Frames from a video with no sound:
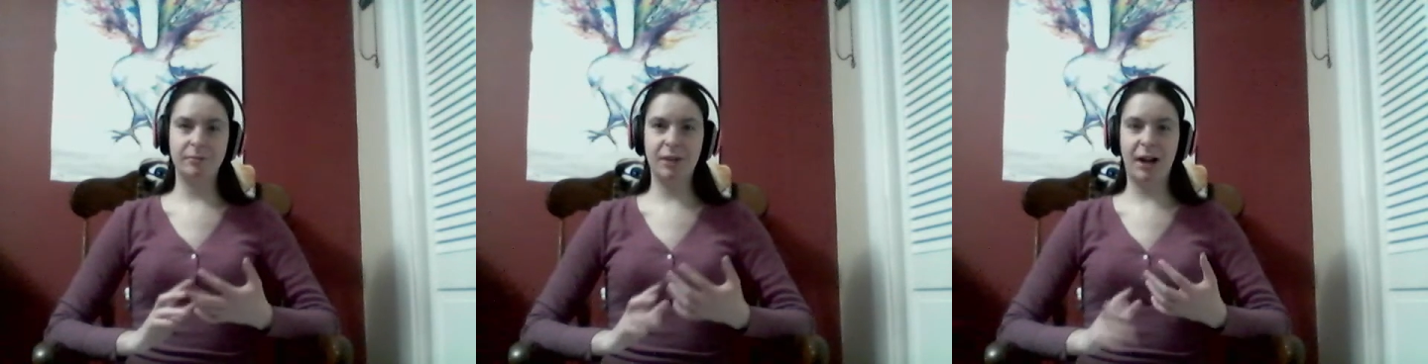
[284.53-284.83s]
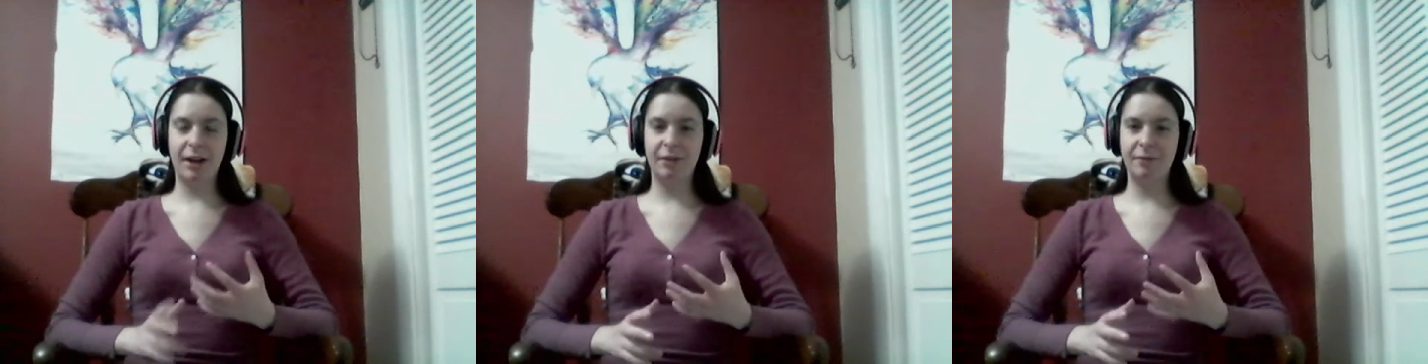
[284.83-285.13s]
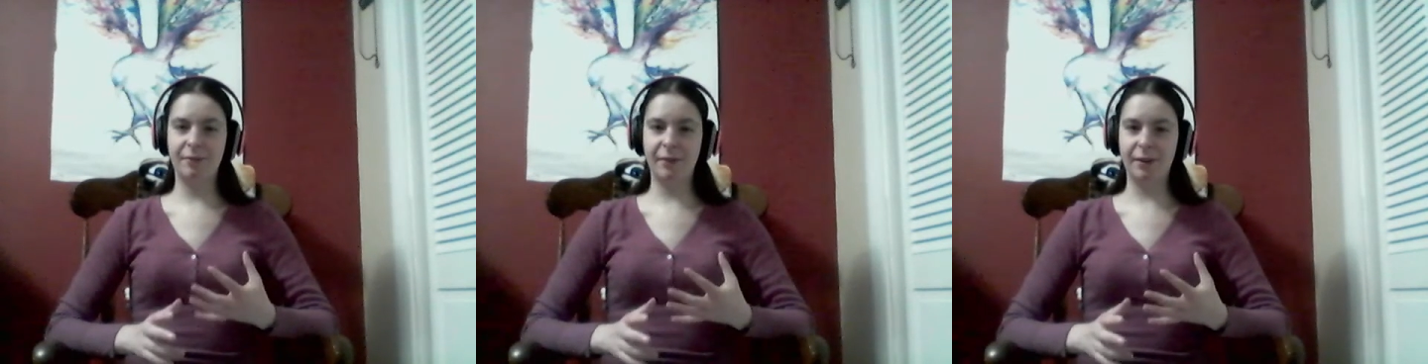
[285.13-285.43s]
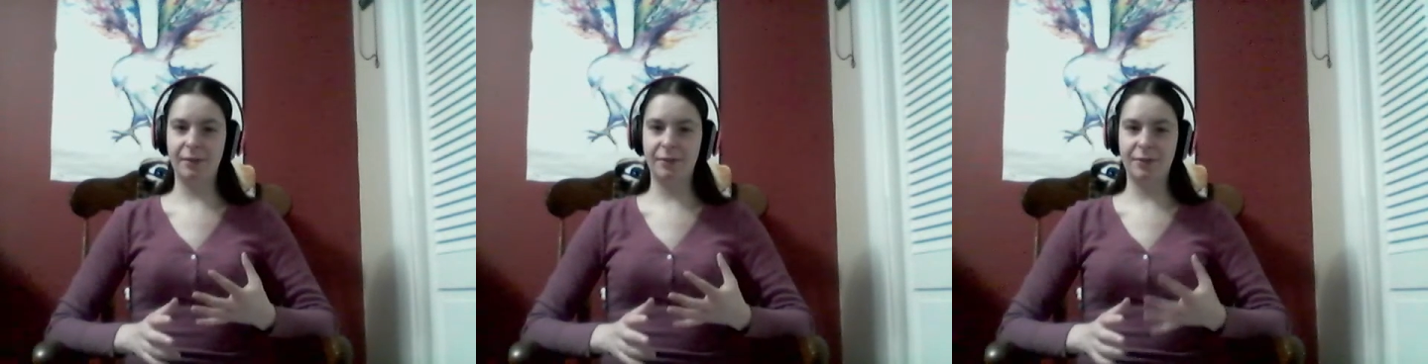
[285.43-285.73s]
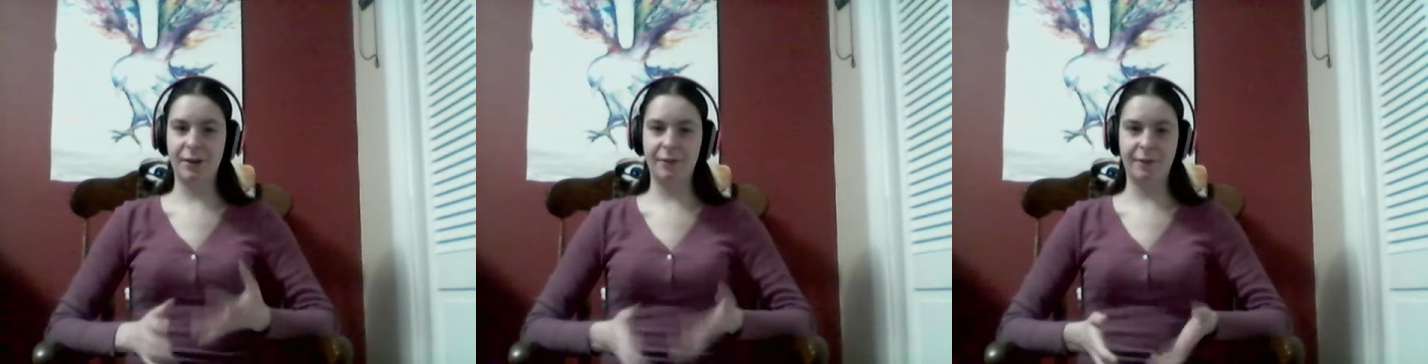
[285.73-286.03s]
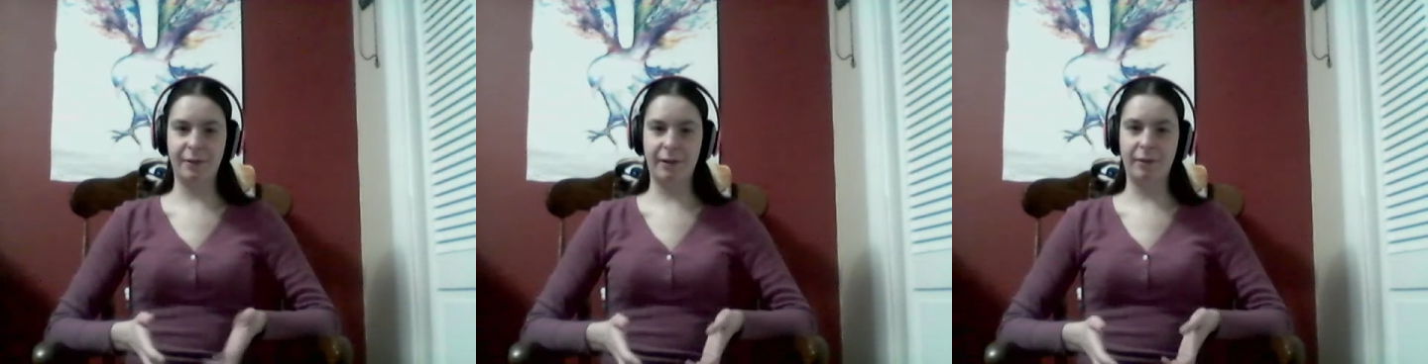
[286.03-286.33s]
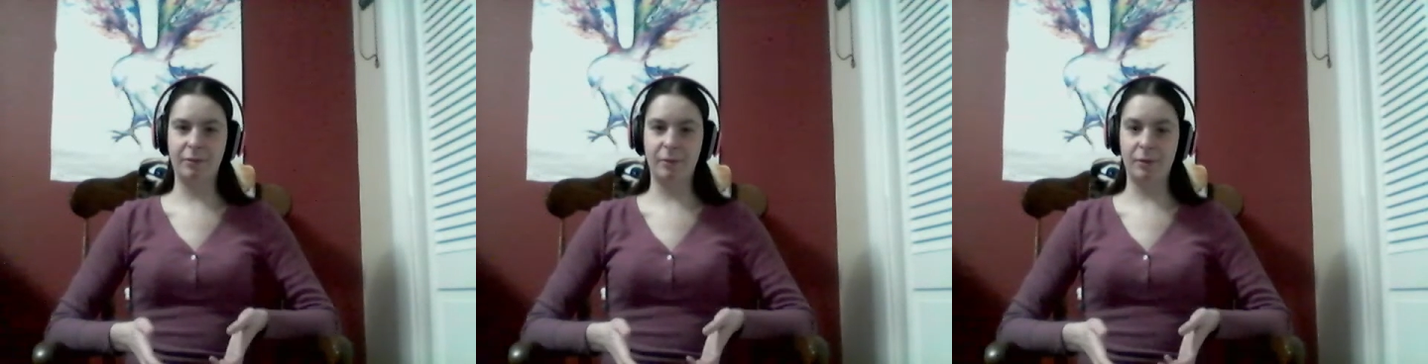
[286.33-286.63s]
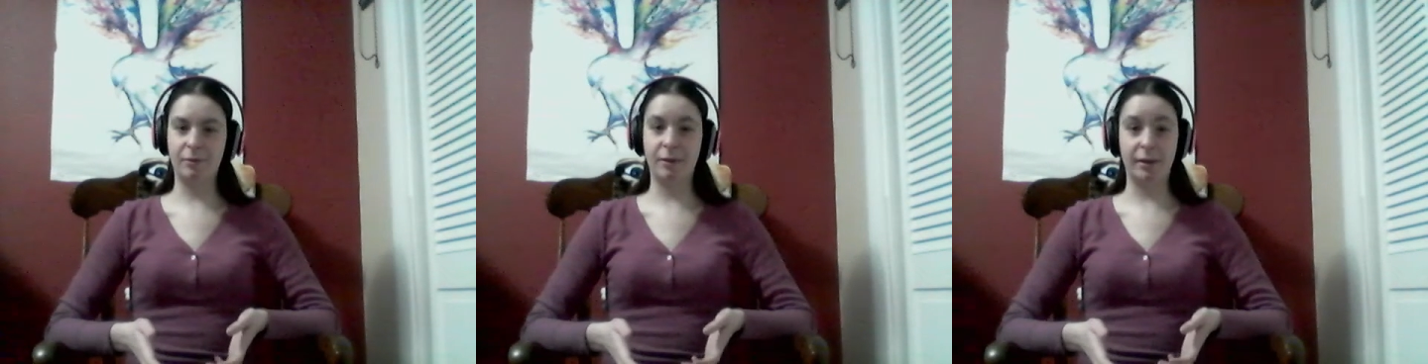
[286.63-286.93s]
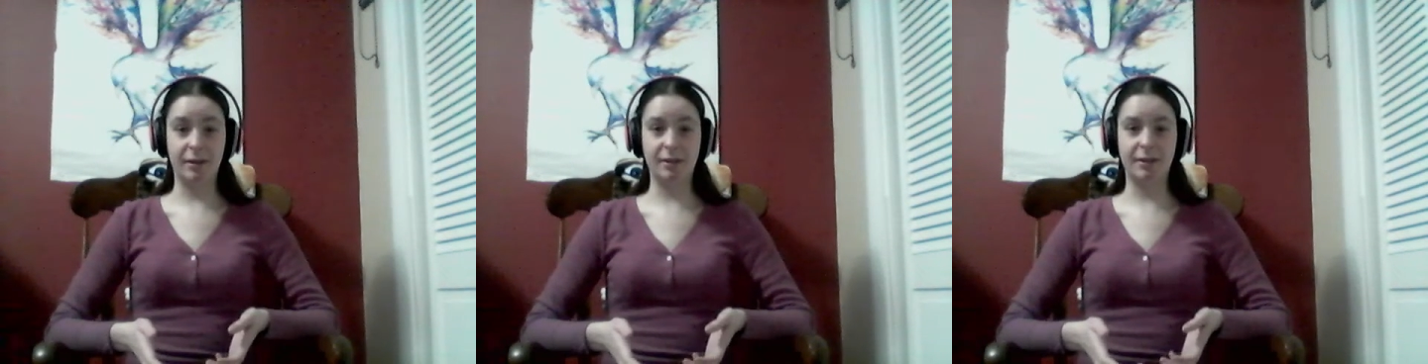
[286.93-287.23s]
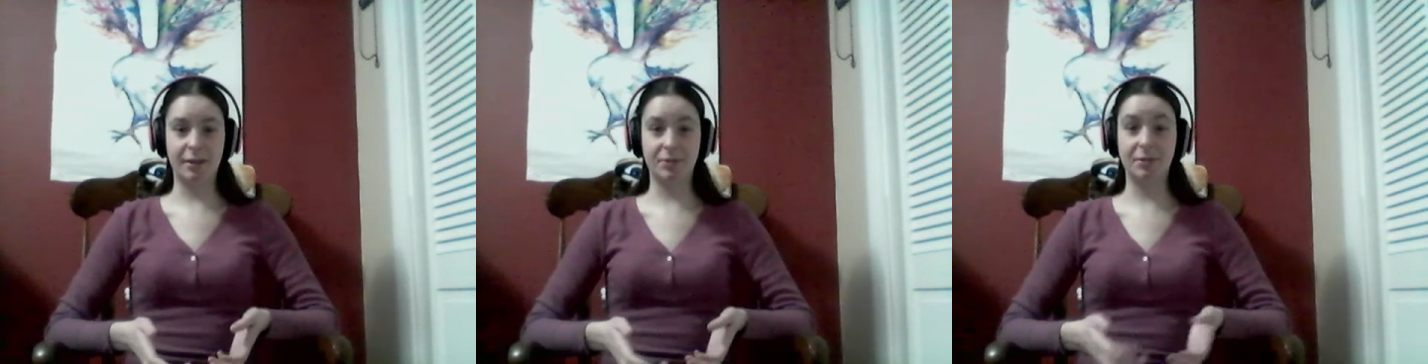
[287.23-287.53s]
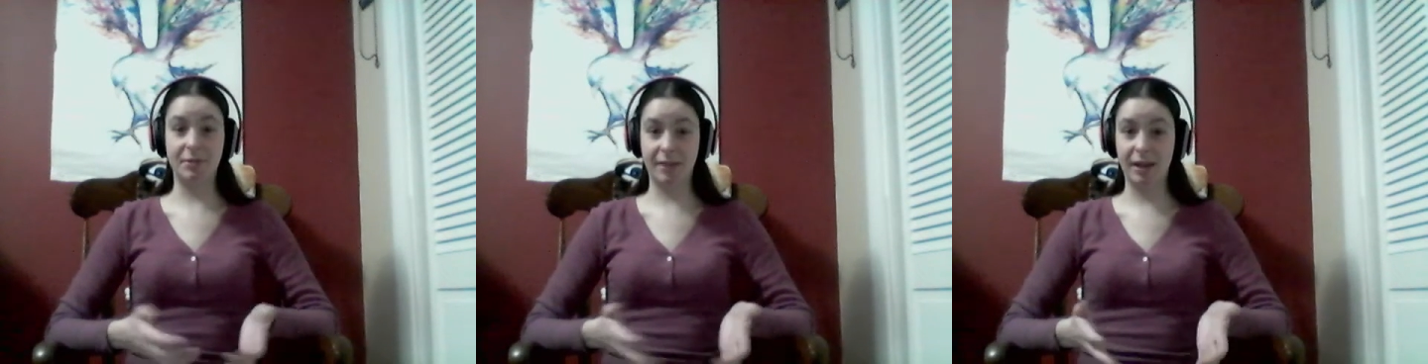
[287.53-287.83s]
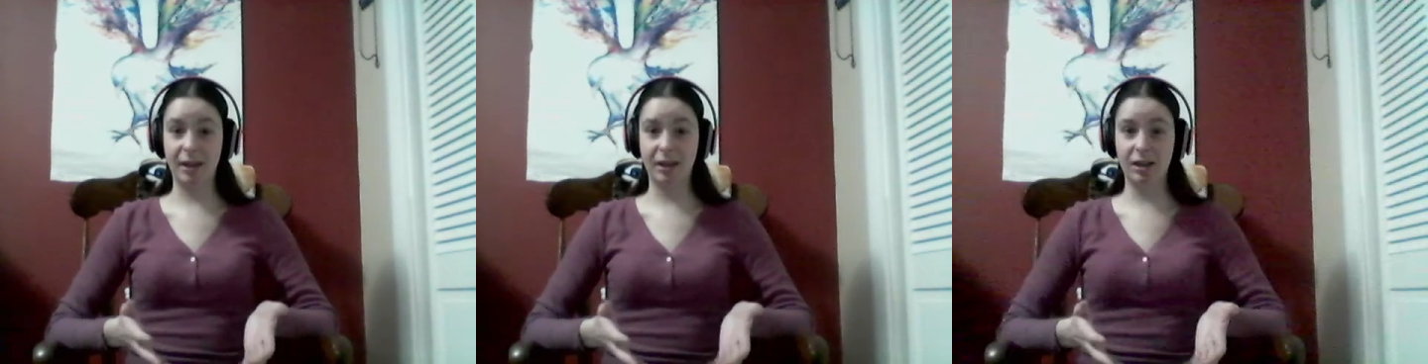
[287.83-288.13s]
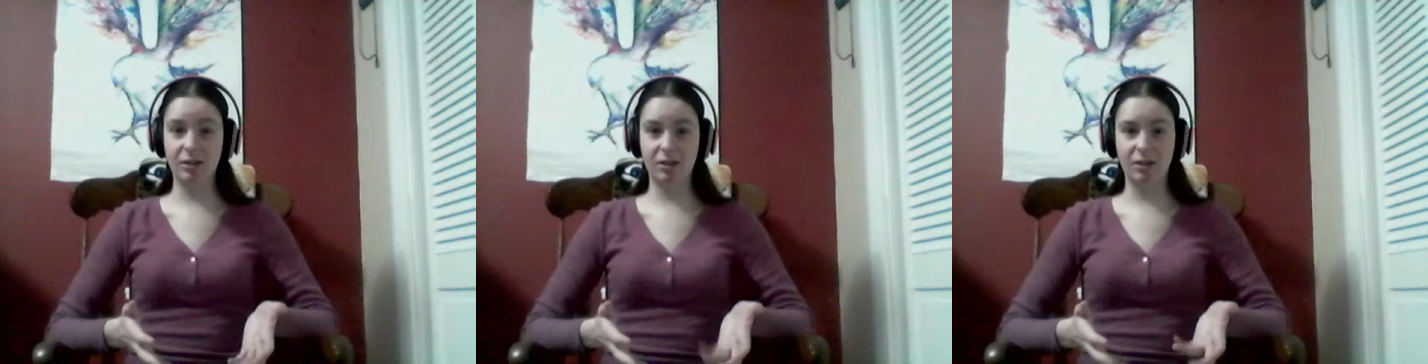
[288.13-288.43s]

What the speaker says: kind of like trying to figure out whether or not he's actually sane.